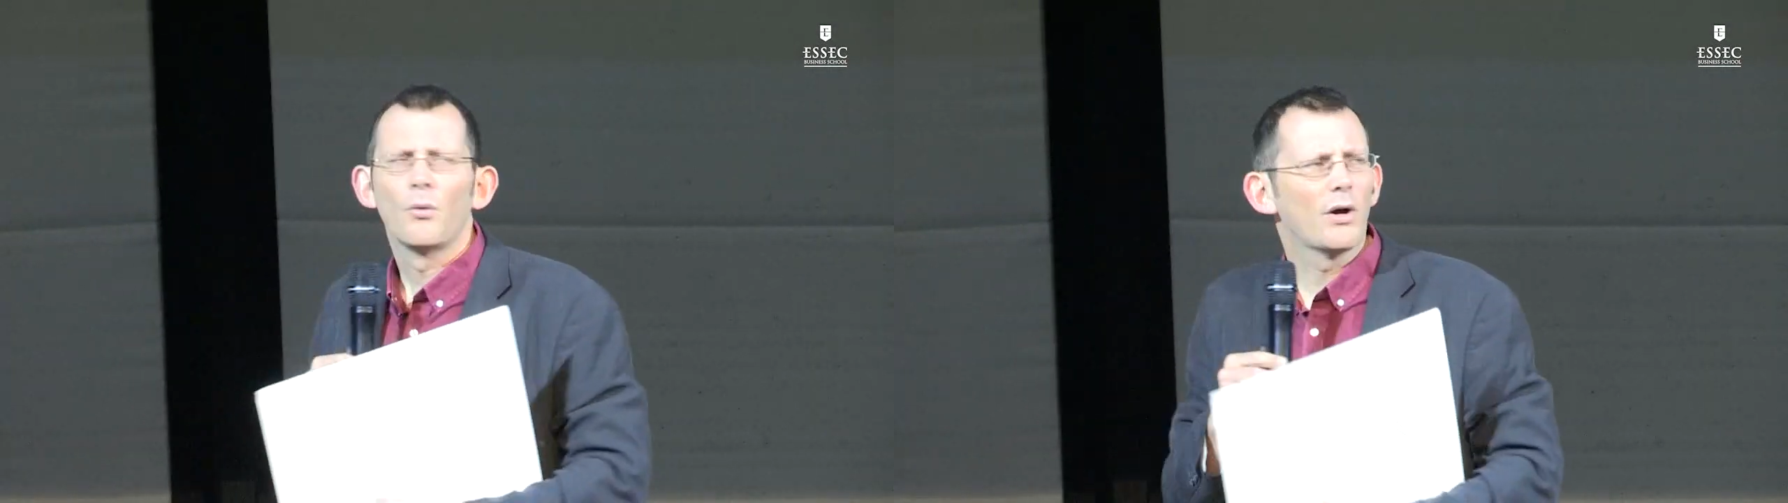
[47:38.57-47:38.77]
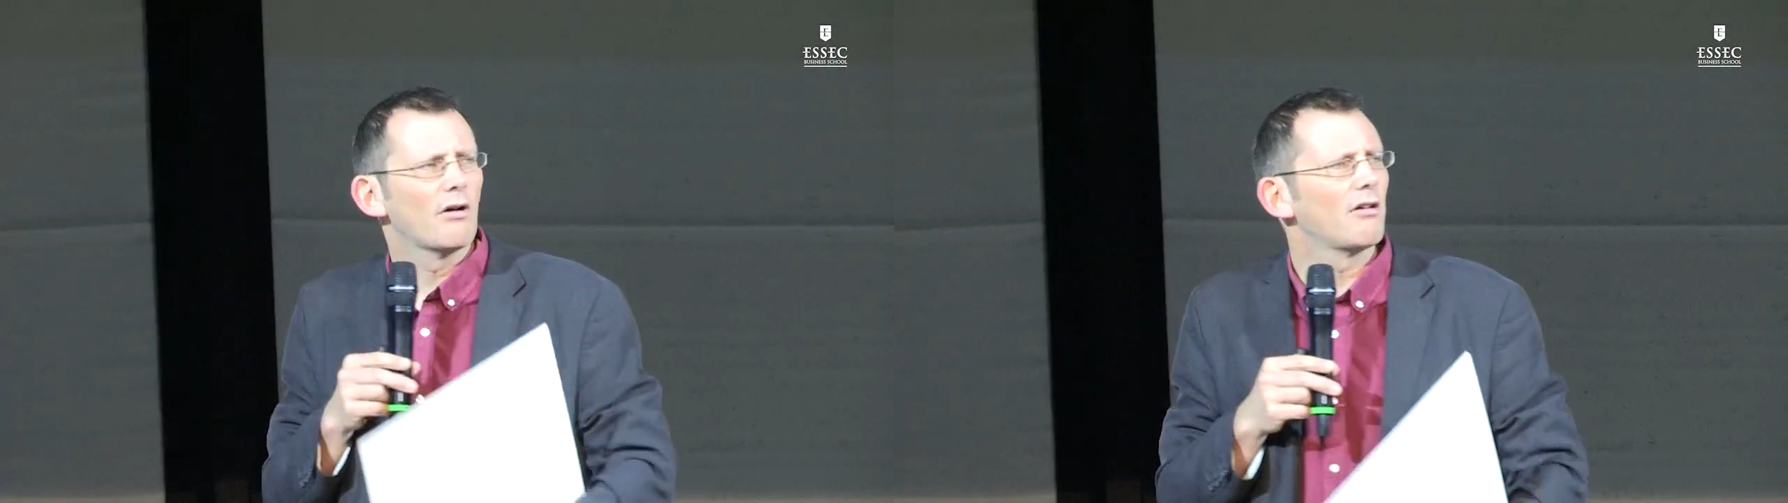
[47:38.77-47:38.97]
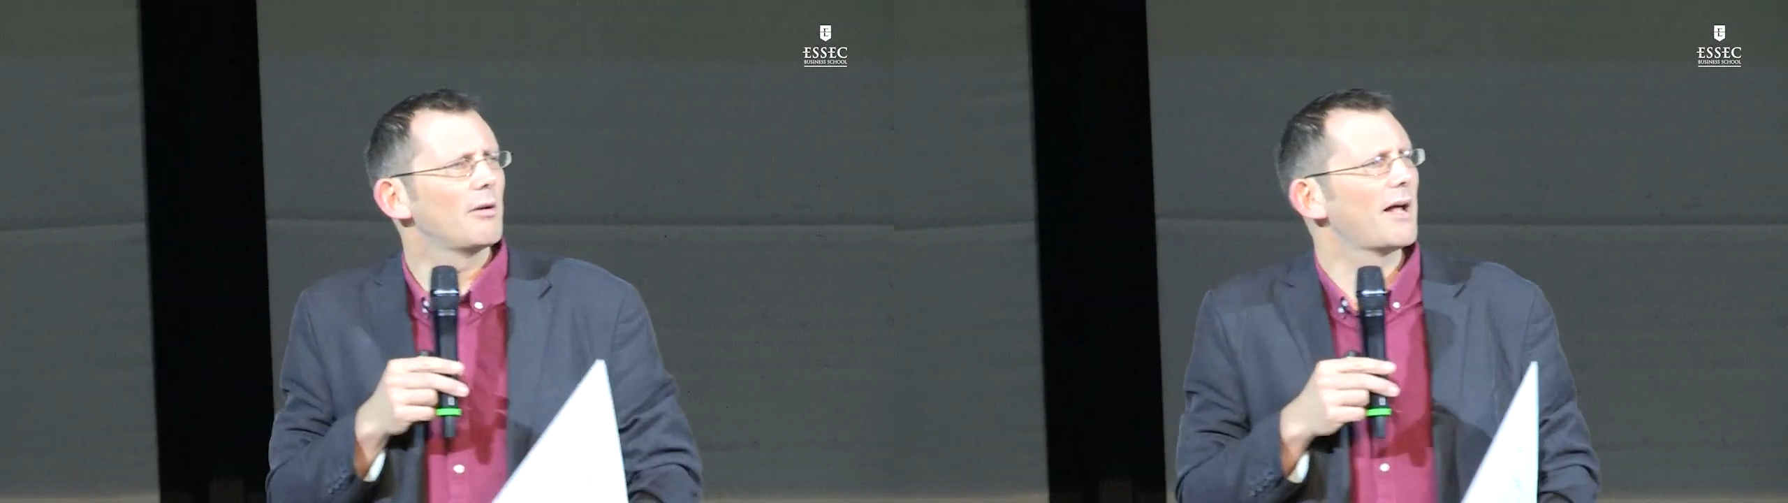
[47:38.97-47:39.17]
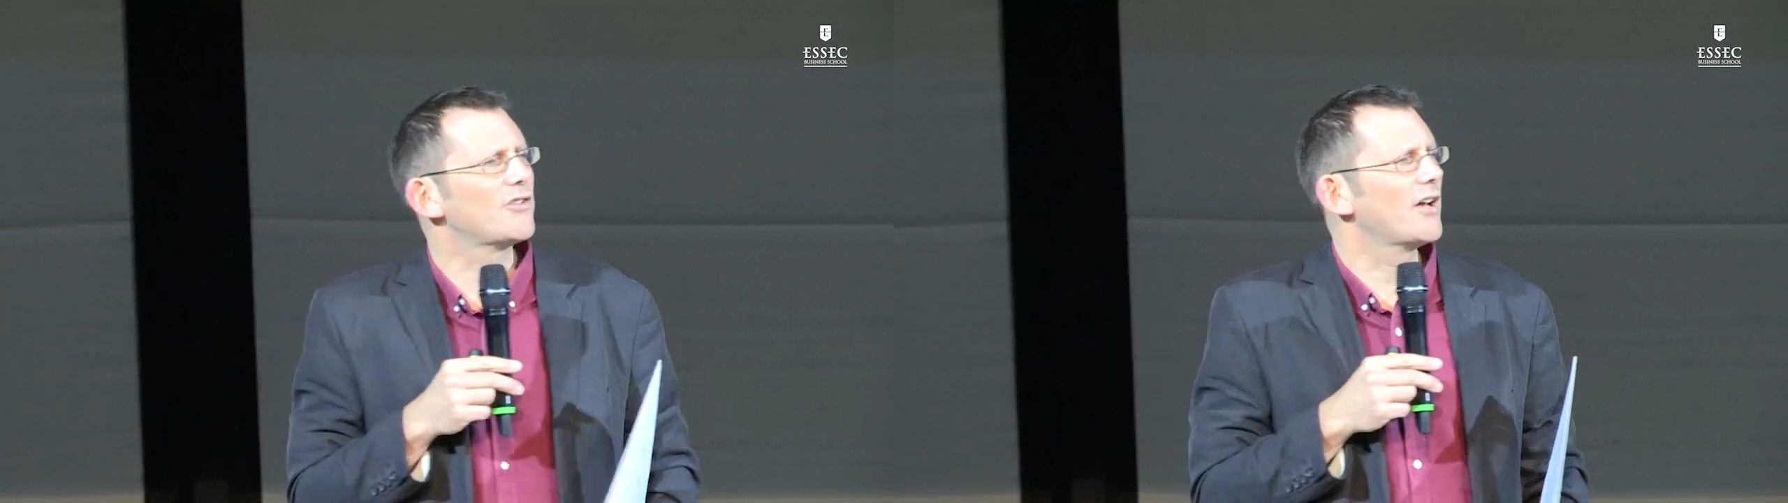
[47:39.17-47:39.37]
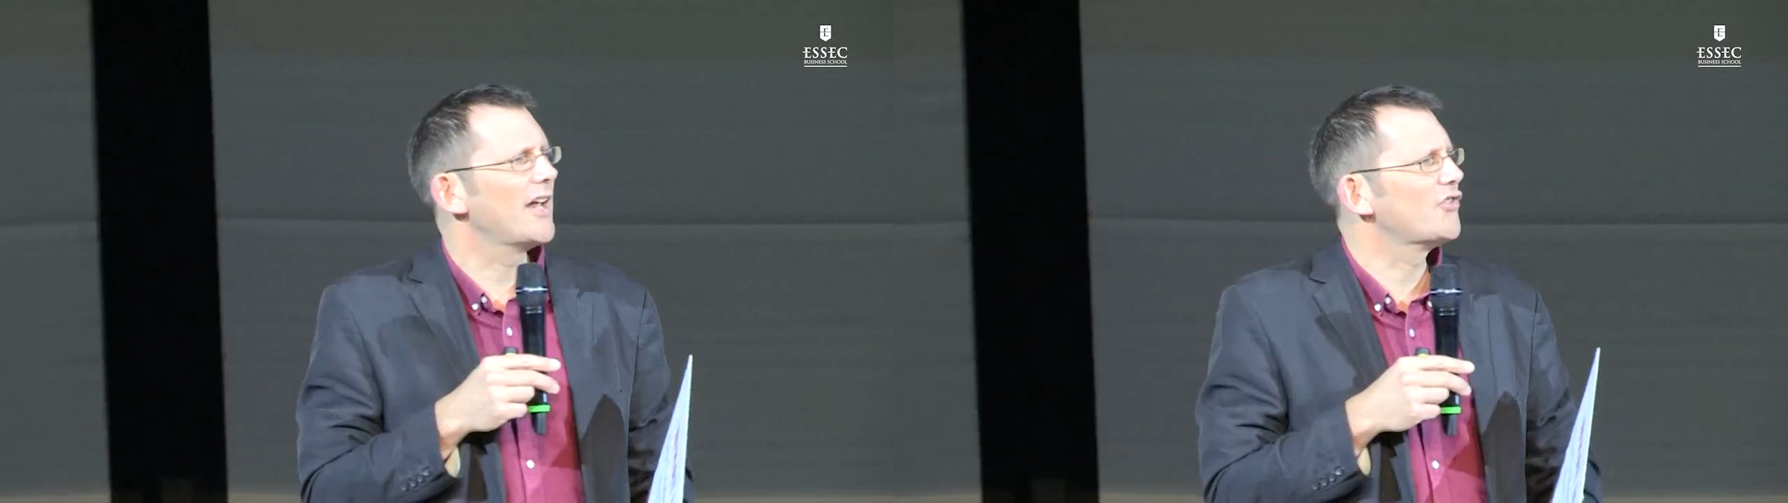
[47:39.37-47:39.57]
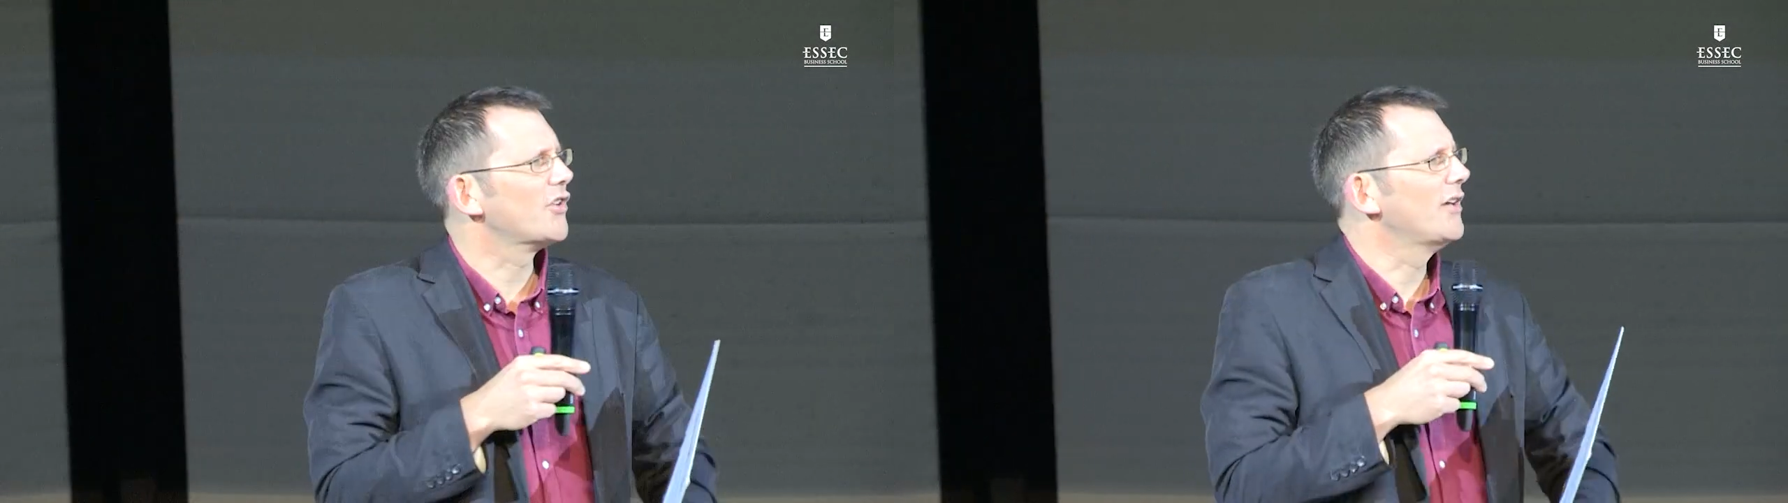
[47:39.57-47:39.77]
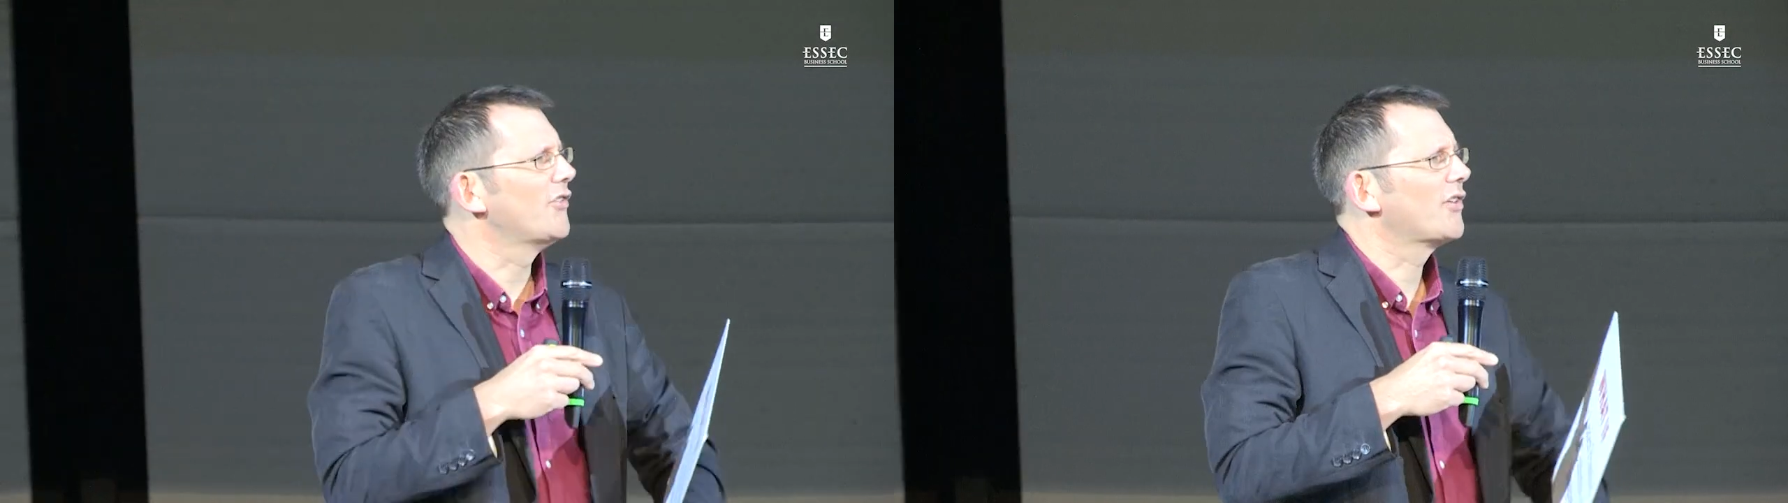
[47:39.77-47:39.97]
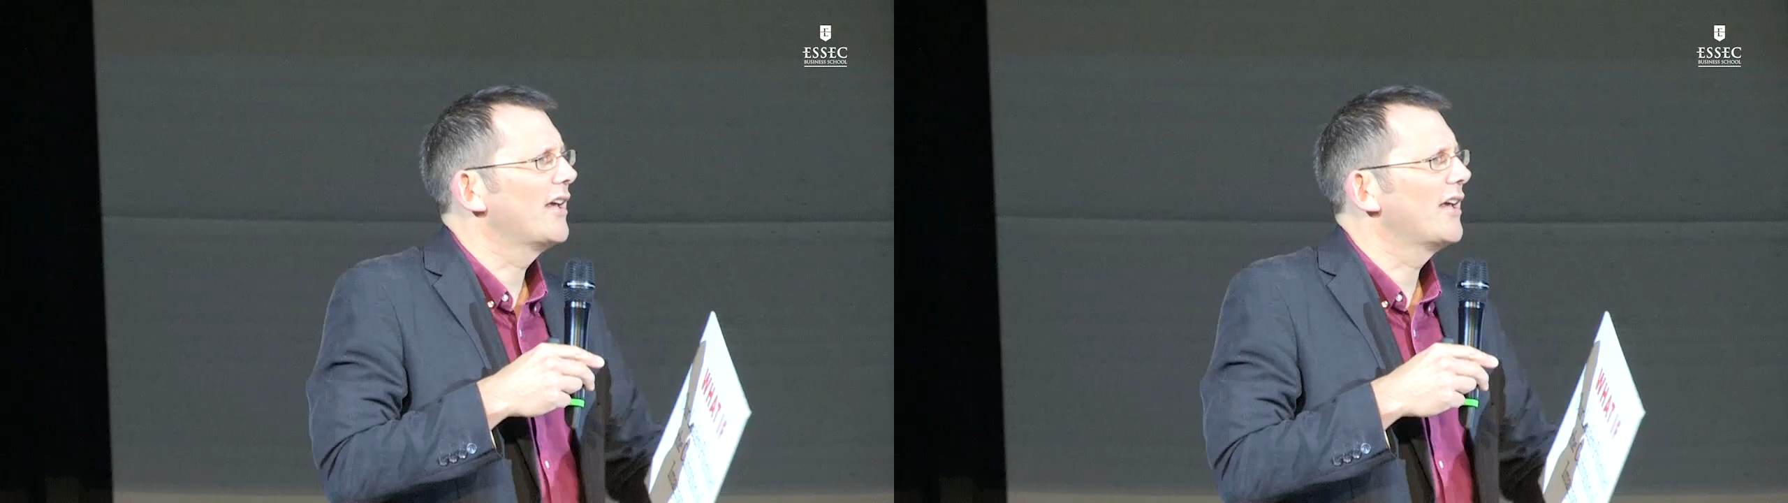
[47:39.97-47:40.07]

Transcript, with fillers: where our imagination is,